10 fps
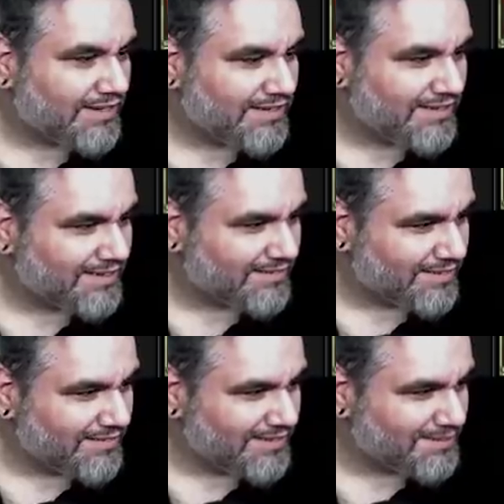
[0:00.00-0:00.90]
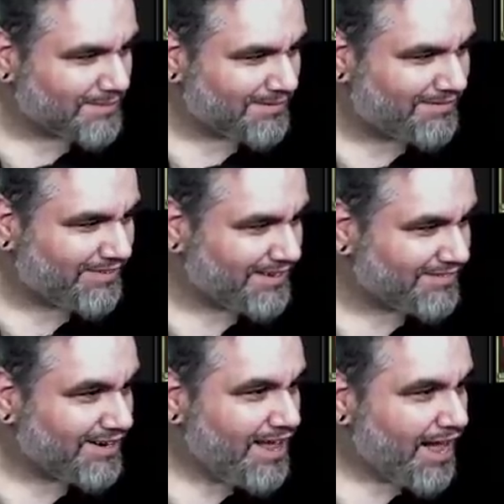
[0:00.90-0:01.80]
Yuckaroni is my
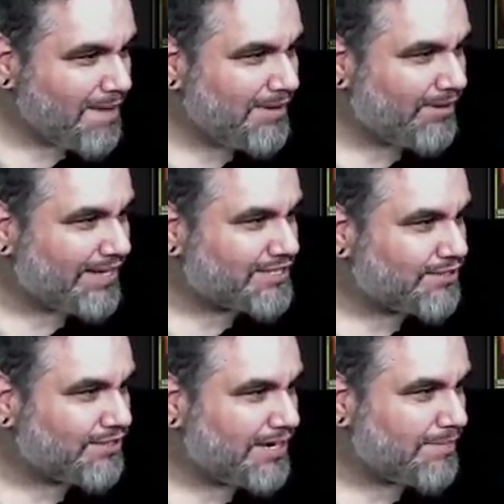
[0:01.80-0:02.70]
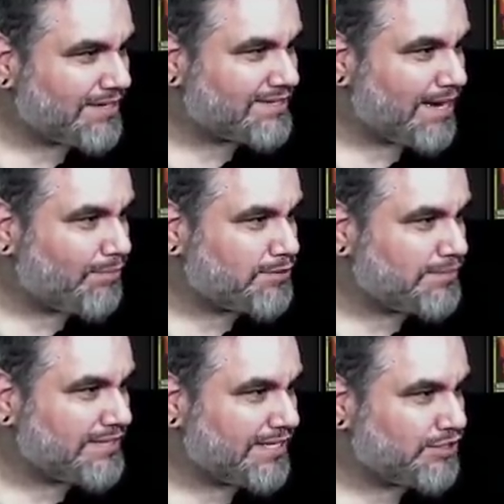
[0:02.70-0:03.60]
favorite. I mean, okay, so they're getting back Snap, which
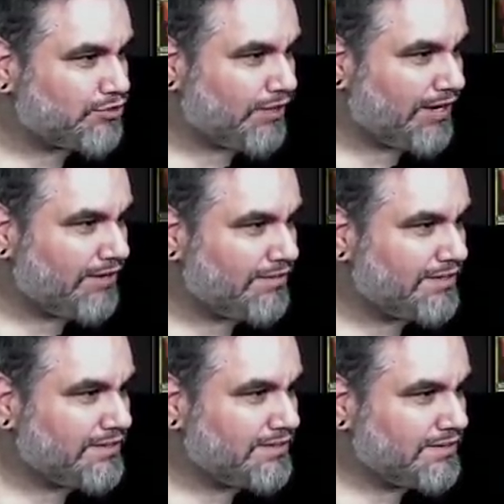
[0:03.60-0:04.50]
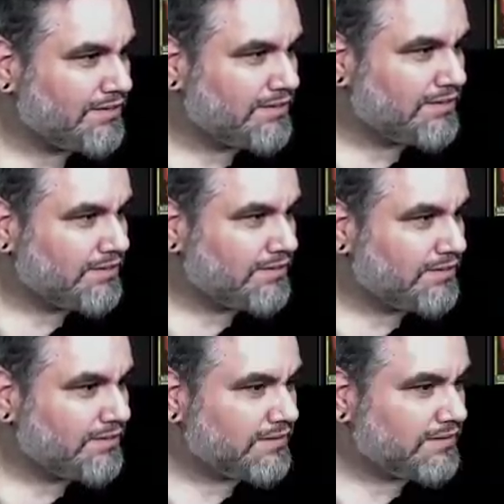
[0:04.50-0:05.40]
means they can drown.
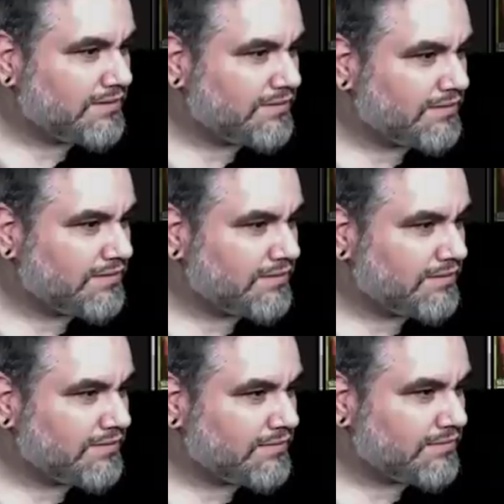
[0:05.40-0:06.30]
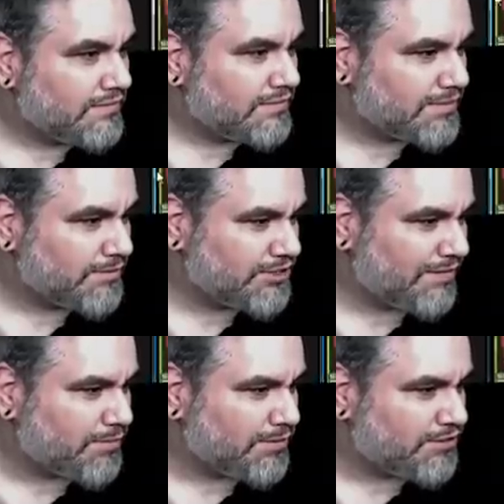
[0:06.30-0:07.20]
Yeah, this is like the most so circular. We
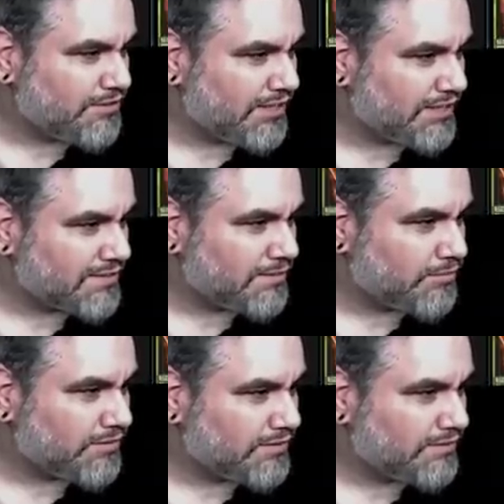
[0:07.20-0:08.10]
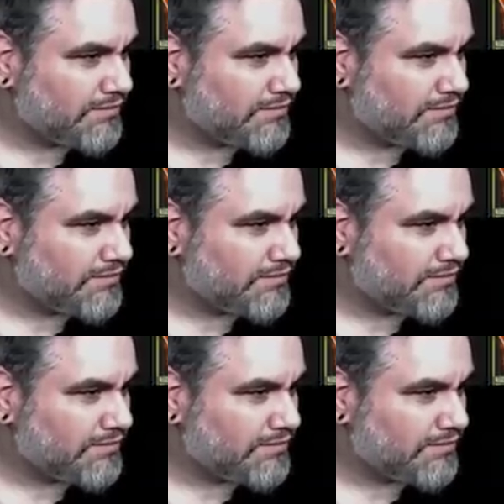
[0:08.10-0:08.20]
just have to put two guys on the board.